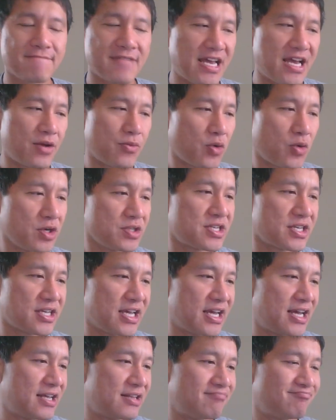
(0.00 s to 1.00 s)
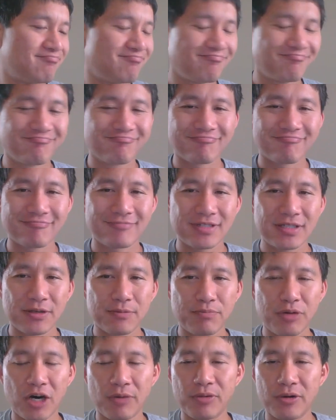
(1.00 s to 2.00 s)
And once again,
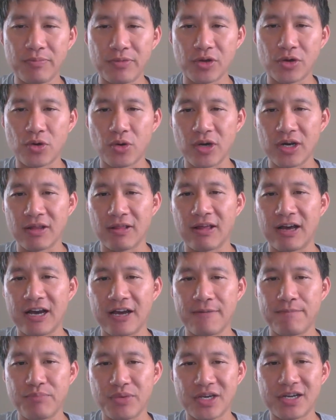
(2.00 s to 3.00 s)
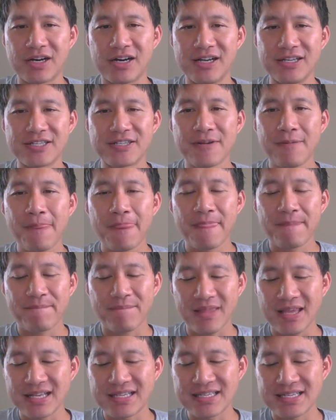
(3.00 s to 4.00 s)
pump up the coin a lot because
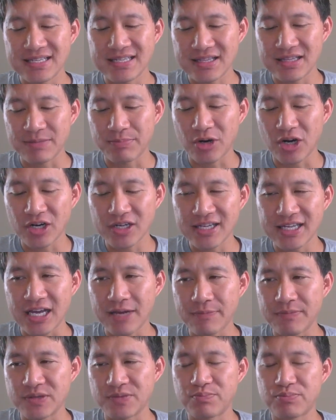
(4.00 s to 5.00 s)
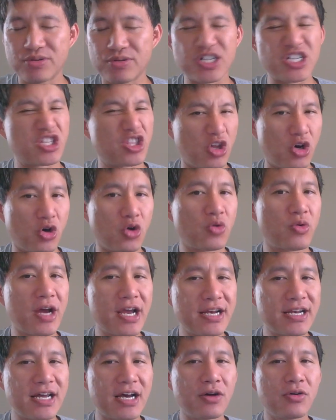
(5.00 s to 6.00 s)
it's the market cap is pretty low
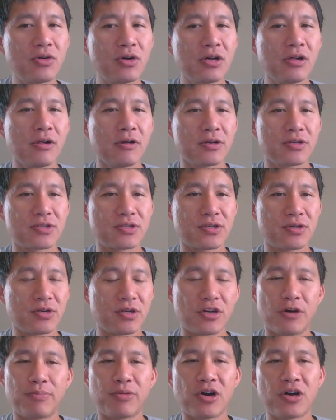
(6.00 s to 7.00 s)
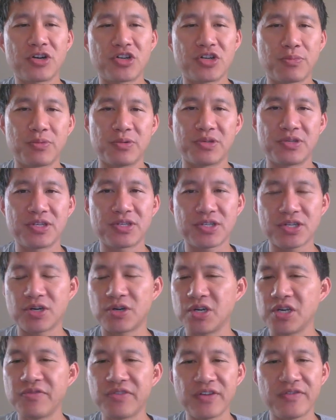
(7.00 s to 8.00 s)
right now. So, you know, a partnership with
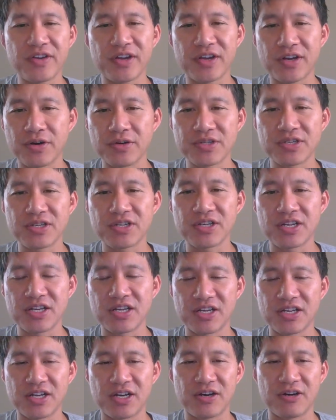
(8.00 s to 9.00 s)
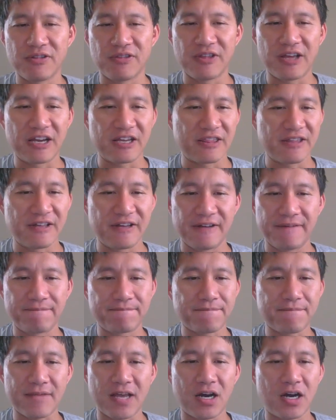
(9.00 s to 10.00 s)
Cisco, even if it goes into, you know, like the
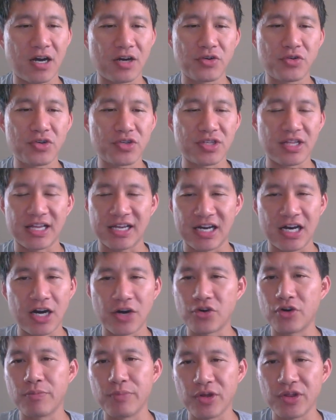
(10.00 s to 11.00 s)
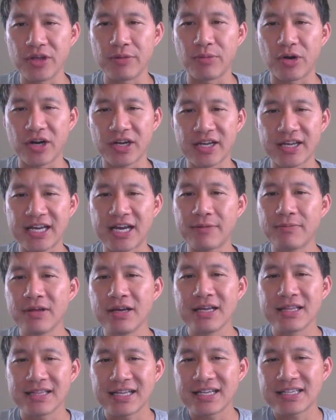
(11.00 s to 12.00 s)
hundreds, like a hundred million market cap,
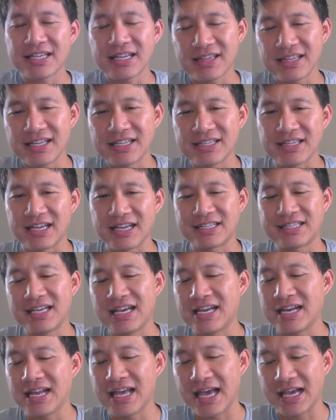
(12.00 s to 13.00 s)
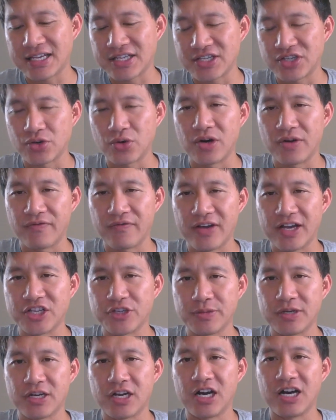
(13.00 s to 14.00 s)
that's at least like ten X your
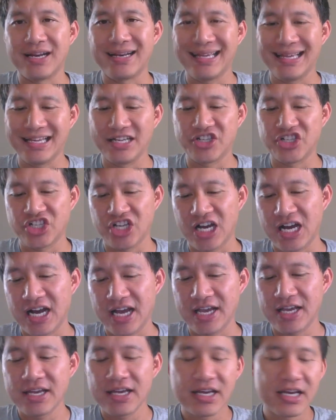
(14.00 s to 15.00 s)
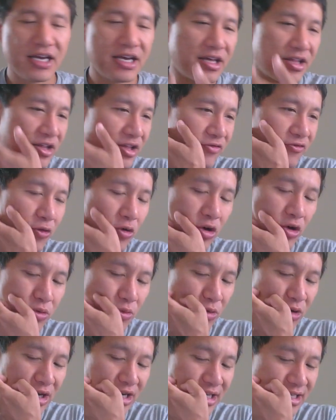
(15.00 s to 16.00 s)
investment on A G I. The fourth
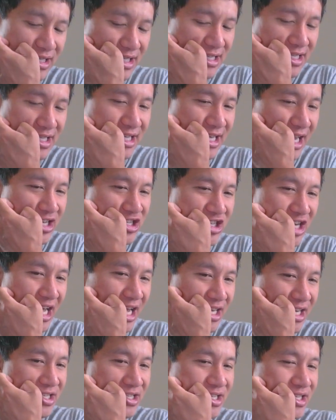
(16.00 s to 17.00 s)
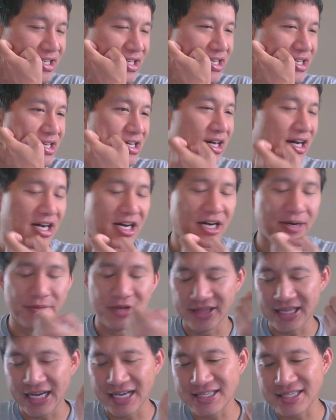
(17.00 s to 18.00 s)
one is C H X, um,
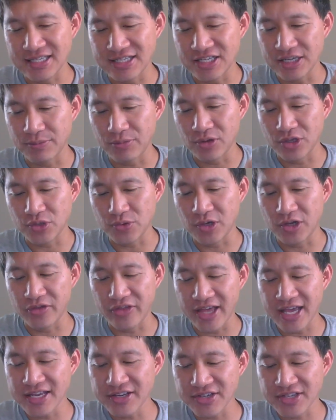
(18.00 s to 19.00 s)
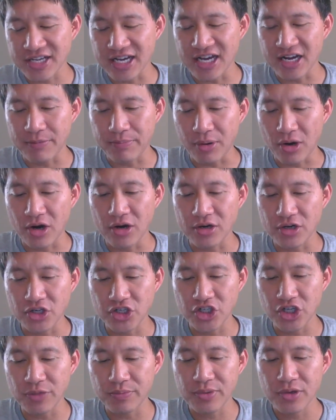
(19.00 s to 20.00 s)
and that's the symbol as well. They just got a partnership.